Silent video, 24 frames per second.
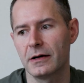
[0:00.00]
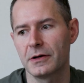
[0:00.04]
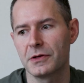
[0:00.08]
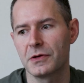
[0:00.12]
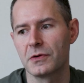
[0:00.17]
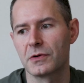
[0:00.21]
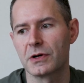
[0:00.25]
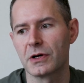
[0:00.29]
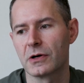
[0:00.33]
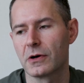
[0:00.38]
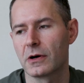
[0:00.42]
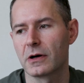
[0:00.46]

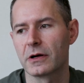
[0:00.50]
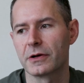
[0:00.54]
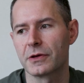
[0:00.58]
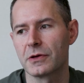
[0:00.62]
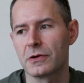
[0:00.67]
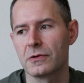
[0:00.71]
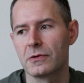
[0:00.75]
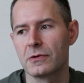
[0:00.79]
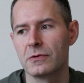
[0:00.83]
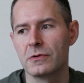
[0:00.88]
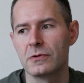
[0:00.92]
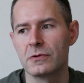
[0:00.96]
You could
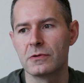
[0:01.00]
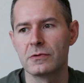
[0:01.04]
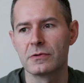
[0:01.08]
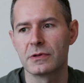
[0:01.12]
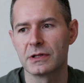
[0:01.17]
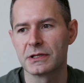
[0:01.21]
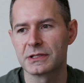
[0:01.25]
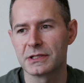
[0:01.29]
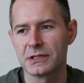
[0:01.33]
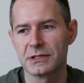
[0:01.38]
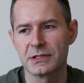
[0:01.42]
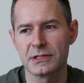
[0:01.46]
argue
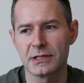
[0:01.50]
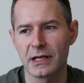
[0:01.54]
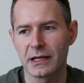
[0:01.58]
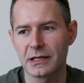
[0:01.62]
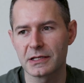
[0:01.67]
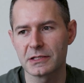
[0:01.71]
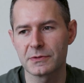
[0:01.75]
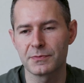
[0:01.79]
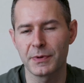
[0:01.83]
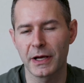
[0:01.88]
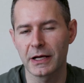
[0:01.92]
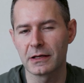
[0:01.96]
this is
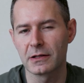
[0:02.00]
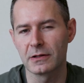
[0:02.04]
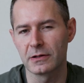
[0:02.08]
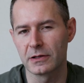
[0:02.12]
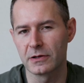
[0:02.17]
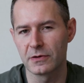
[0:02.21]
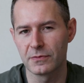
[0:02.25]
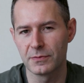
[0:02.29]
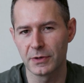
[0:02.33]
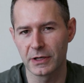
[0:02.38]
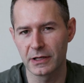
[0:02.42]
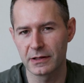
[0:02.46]
like
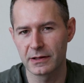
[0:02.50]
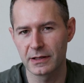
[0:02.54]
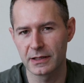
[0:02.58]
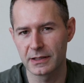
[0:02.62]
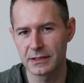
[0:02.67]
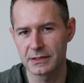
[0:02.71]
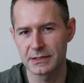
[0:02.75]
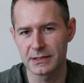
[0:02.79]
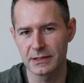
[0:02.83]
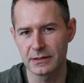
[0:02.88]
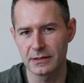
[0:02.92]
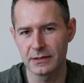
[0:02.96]
speculative, but I
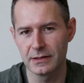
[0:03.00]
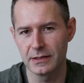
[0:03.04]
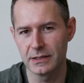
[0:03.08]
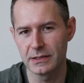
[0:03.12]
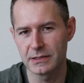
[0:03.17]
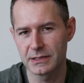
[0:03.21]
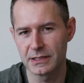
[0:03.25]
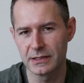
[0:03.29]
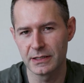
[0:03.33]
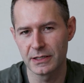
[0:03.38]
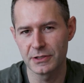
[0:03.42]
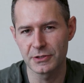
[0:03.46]
think it's
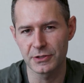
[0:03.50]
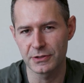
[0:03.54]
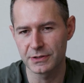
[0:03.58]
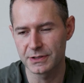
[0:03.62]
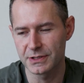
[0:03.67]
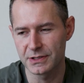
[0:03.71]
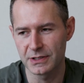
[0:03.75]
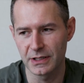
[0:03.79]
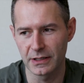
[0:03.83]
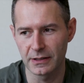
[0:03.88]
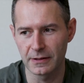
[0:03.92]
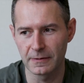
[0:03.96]
an
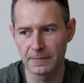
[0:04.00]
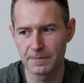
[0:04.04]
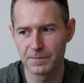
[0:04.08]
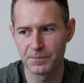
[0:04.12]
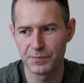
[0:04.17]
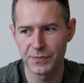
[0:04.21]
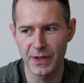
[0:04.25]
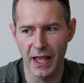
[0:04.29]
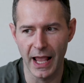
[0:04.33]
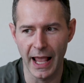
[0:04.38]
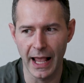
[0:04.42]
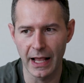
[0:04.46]
interesting
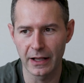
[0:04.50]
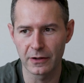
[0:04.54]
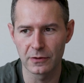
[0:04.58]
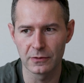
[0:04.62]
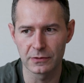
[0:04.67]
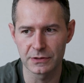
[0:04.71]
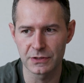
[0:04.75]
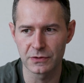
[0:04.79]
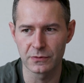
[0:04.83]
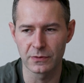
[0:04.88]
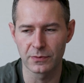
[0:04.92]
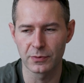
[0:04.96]

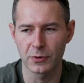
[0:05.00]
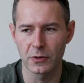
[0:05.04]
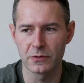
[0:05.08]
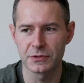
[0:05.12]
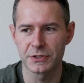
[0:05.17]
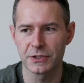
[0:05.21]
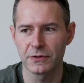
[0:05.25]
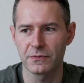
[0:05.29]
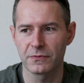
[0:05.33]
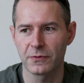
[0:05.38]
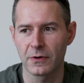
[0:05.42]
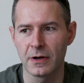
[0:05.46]
angle to
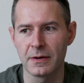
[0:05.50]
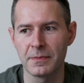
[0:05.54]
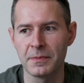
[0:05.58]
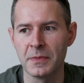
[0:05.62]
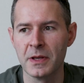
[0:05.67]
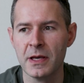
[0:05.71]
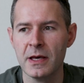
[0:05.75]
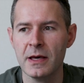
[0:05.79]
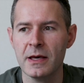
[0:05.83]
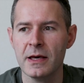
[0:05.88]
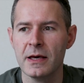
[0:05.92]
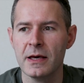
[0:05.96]
approach it from.